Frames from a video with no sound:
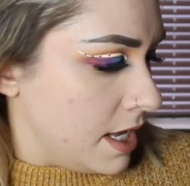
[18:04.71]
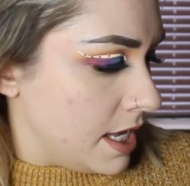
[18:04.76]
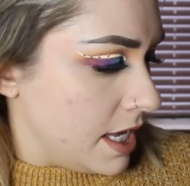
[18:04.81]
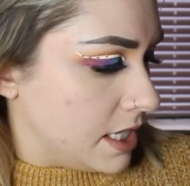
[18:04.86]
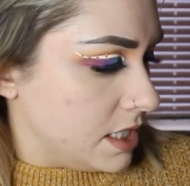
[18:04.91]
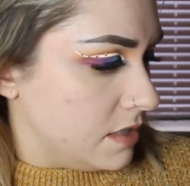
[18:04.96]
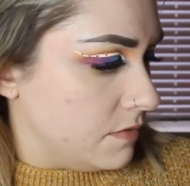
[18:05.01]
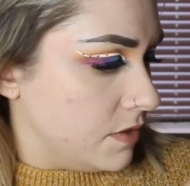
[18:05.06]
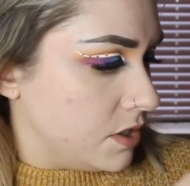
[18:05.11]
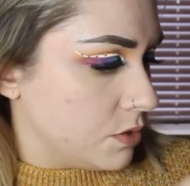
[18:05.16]

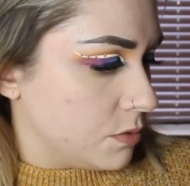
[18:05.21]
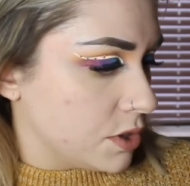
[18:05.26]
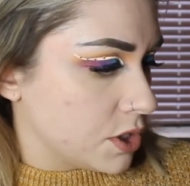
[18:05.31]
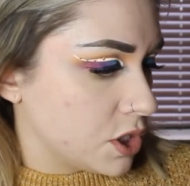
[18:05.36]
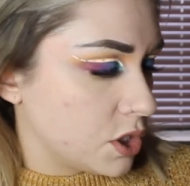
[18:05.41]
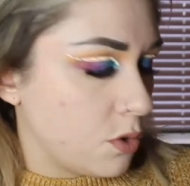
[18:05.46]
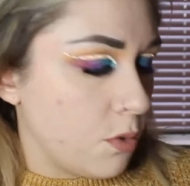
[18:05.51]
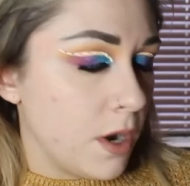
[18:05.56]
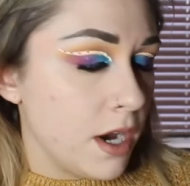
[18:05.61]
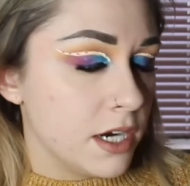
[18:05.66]
individual
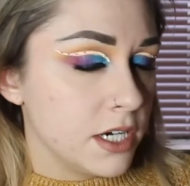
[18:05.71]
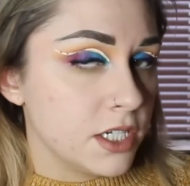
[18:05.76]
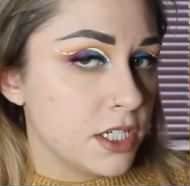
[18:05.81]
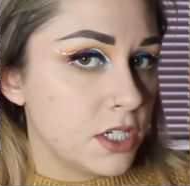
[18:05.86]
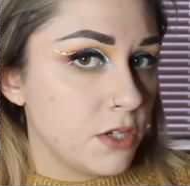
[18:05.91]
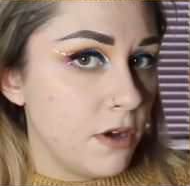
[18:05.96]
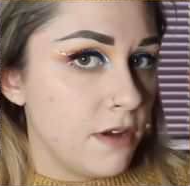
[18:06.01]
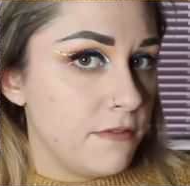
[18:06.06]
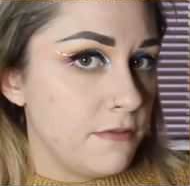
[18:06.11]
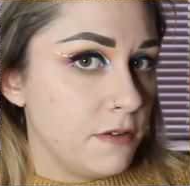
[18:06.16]

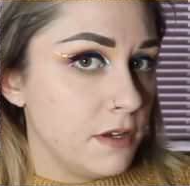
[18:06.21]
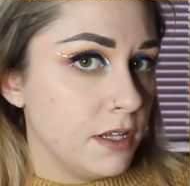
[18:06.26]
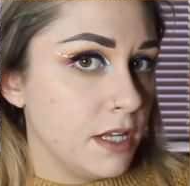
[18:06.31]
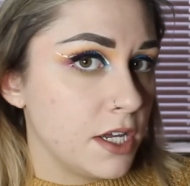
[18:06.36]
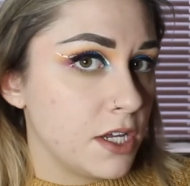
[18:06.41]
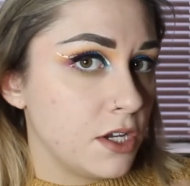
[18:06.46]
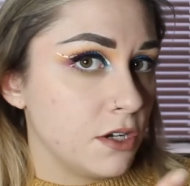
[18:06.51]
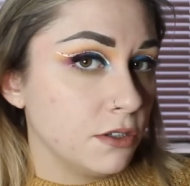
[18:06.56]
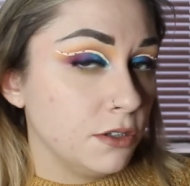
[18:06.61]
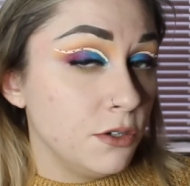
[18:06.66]
squares, so I feel
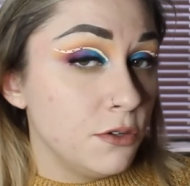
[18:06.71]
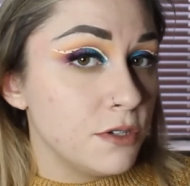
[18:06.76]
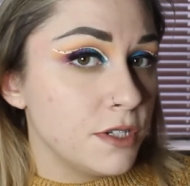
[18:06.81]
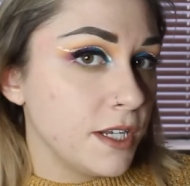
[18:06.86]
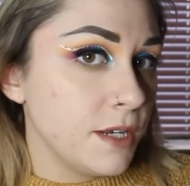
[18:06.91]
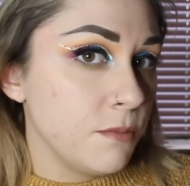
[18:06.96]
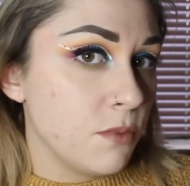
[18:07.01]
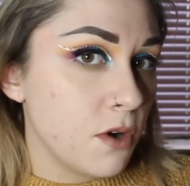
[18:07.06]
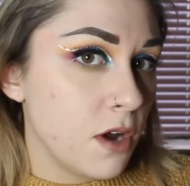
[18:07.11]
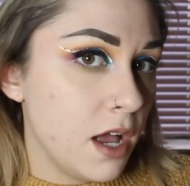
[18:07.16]
like you're
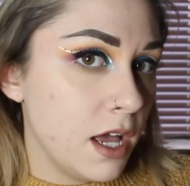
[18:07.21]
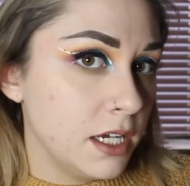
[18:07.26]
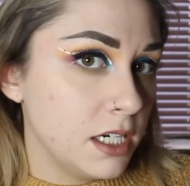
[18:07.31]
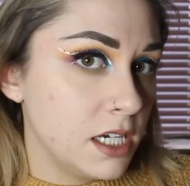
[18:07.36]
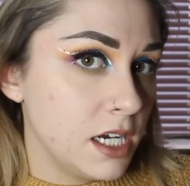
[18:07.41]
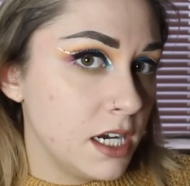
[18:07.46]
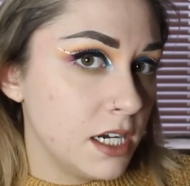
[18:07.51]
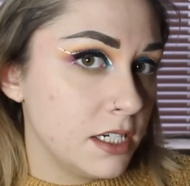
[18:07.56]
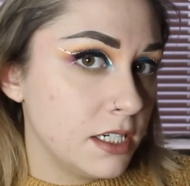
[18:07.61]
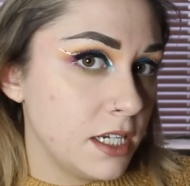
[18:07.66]
losing
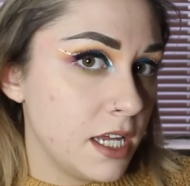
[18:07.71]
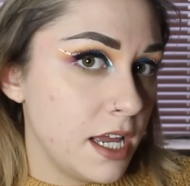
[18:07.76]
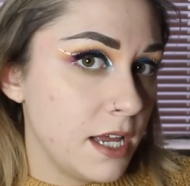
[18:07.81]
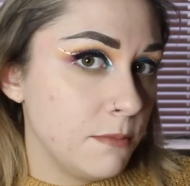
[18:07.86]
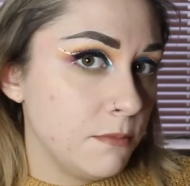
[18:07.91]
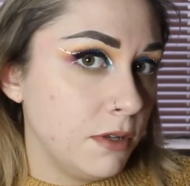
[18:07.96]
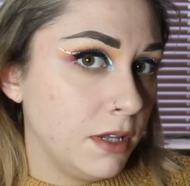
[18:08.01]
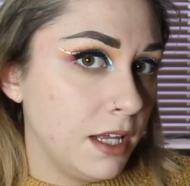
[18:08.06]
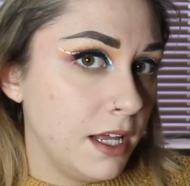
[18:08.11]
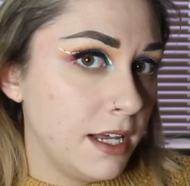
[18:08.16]
product,
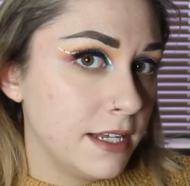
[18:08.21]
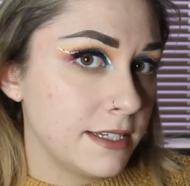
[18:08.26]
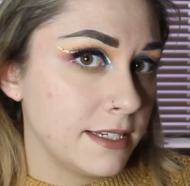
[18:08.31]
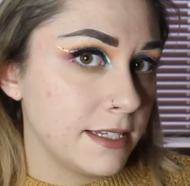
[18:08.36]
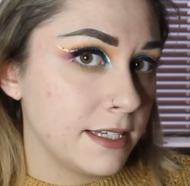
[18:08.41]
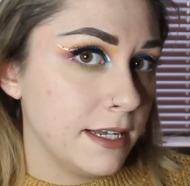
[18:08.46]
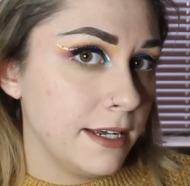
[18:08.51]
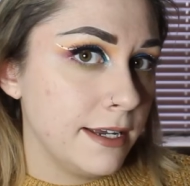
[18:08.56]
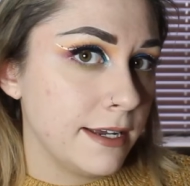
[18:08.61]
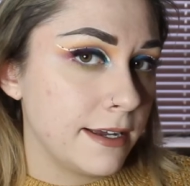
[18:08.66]
and
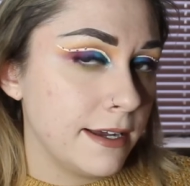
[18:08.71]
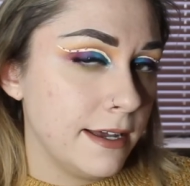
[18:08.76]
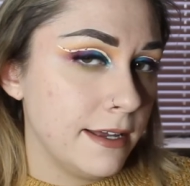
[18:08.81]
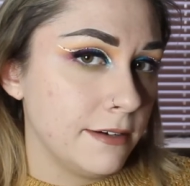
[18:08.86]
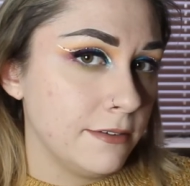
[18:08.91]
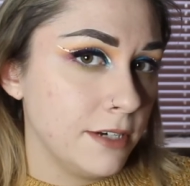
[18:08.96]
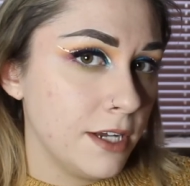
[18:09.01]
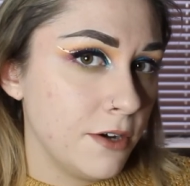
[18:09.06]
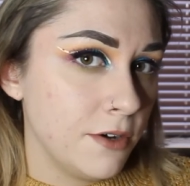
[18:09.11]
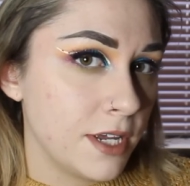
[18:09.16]
plus, like, I
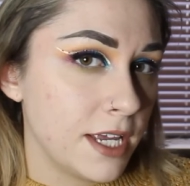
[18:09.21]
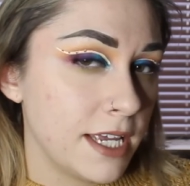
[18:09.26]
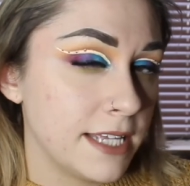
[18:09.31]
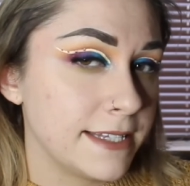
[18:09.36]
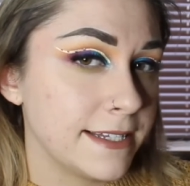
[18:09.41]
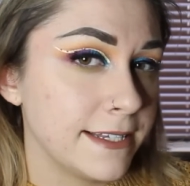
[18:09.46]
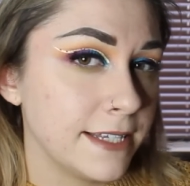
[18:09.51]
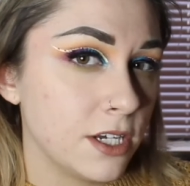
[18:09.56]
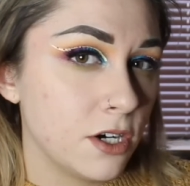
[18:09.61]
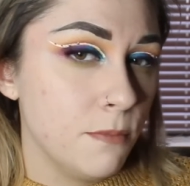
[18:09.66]
don't know, it
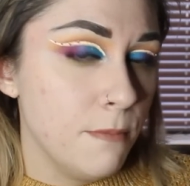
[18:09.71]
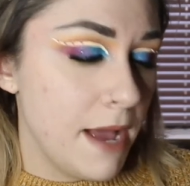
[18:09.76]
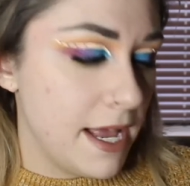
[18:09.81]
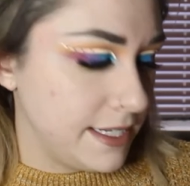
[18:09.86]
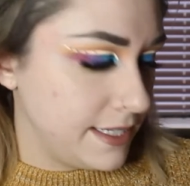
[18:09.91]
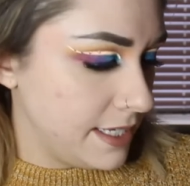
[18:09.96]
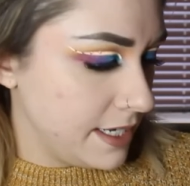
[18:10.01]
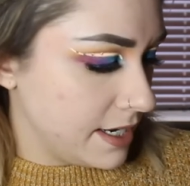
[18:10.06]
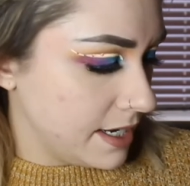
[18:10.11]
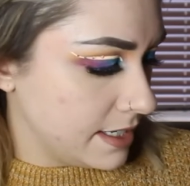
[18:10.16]
gets a little
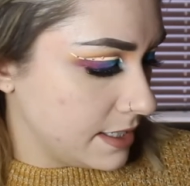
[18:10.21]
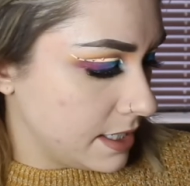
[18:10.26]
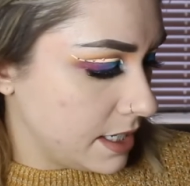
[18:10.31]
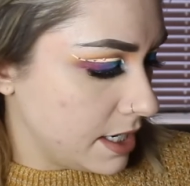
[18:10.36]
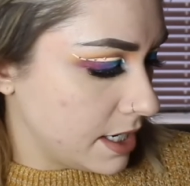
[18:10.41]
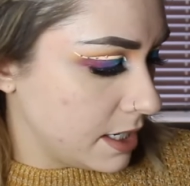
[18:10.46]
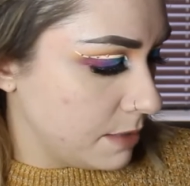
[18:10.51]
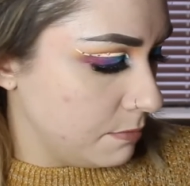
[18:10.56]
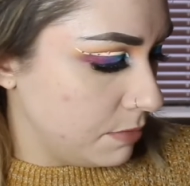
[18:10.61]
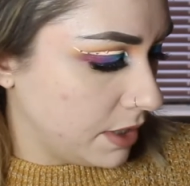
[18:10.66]
messy because then
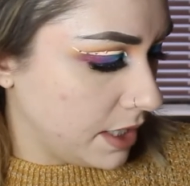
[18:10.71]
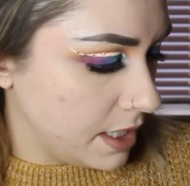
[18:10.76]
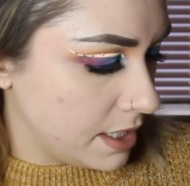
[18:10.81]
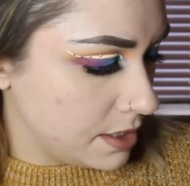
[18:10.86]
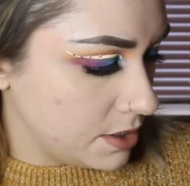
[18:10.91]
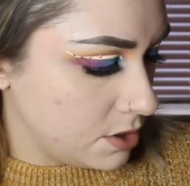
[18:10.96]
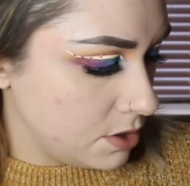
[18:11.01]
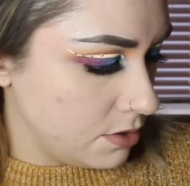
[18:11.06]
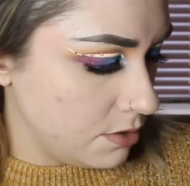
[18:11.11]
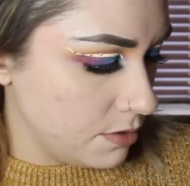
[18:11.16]
it can bleed
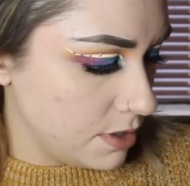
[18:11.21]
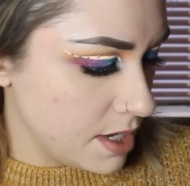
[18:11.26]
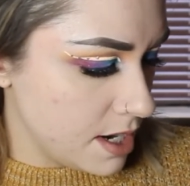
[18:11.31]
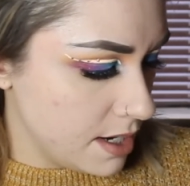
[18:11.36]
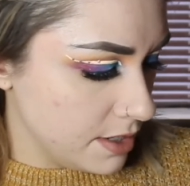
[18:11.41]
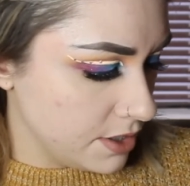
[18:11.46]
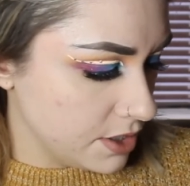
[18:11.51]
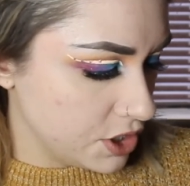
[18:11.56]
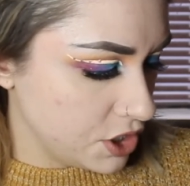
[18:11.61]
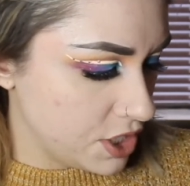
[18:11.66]
into the
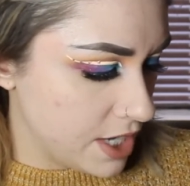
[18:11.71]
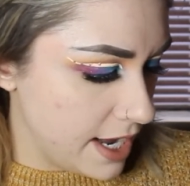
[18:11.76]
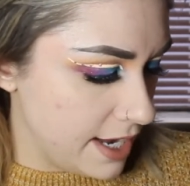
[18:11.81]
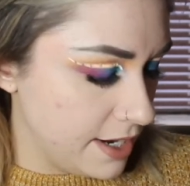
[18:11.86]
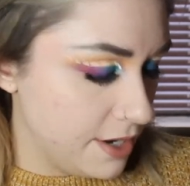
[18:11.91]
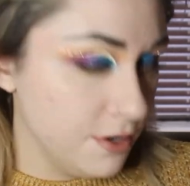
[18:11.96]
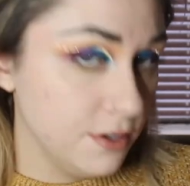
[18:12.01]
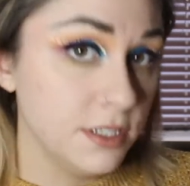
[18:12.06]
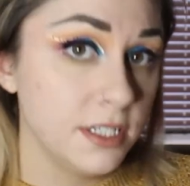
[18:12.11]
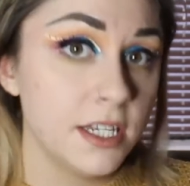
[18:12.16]
other
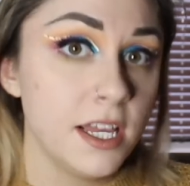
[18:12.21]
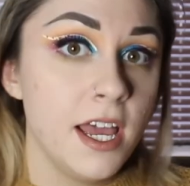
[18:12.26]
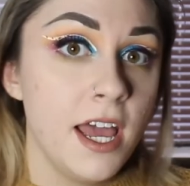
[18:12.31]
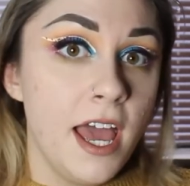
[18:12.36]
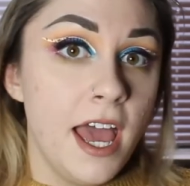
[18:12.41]
shadows.